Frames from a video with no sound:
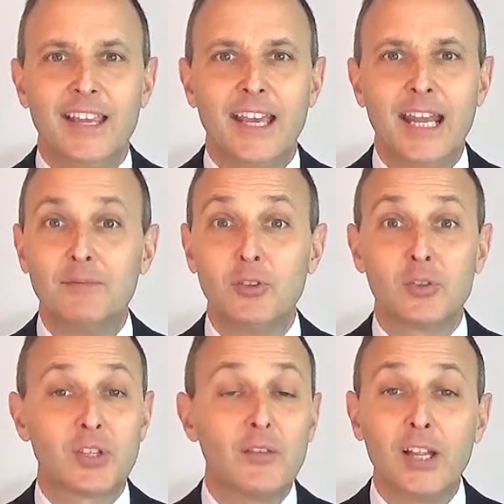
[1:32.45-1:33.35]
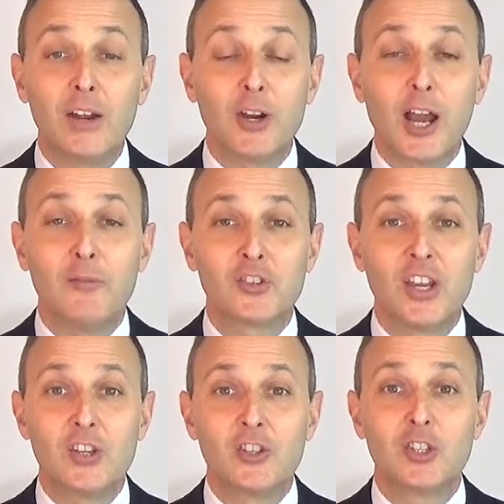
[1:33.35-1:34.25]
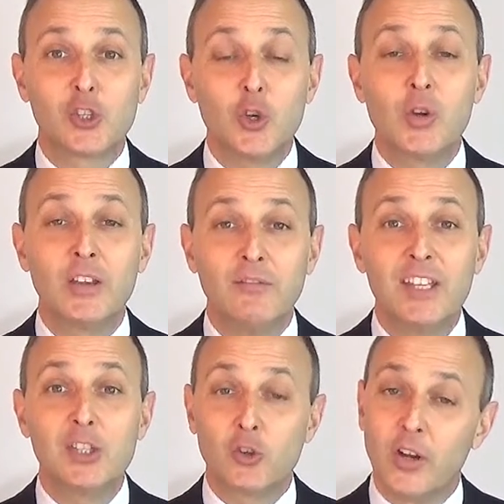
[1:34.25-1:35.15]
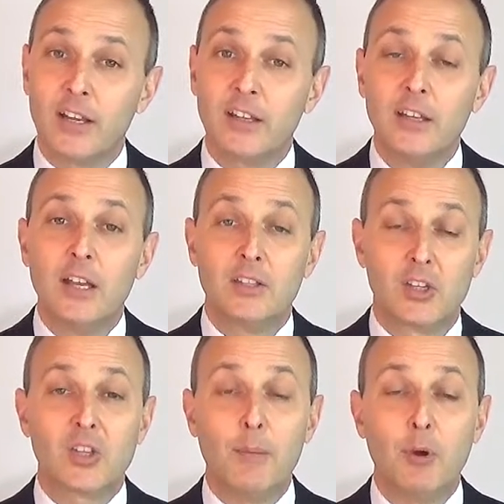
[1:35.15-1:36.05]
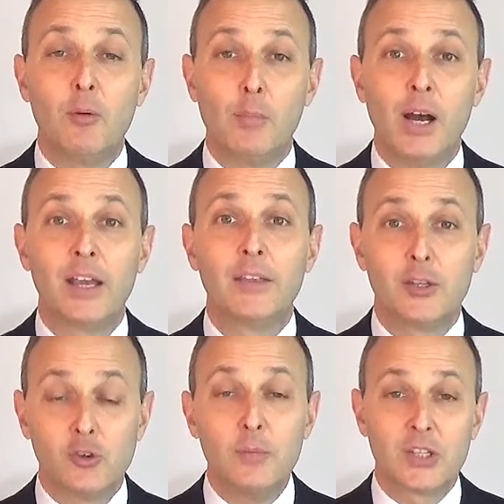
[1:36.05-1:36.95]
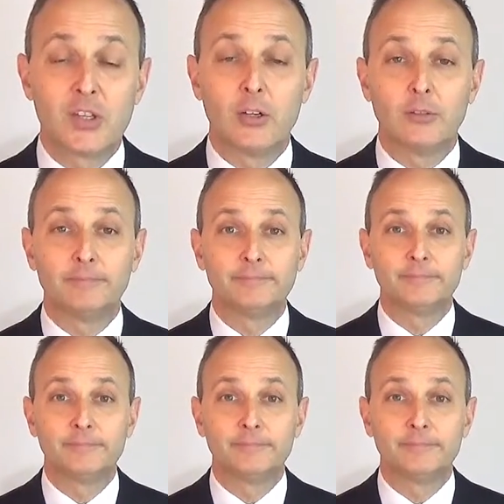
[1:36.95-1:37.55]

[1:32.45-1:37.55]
And after a several-hour conversation, Sue convinced Greg to stop on by the treatment center.